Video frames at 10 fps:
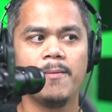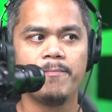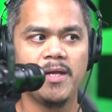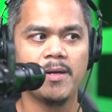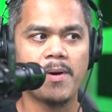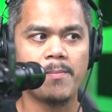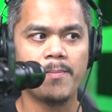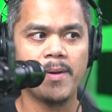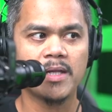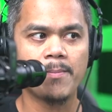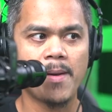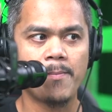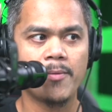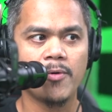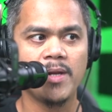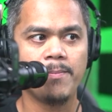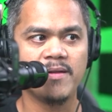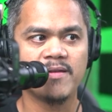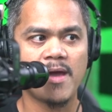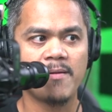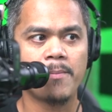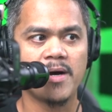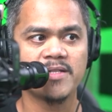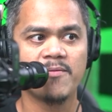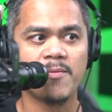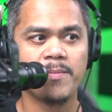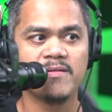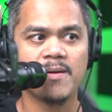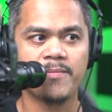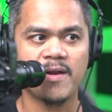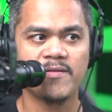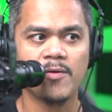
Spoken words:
Peter Piper picked up pepperoni pizza and pasta from Pizza Presto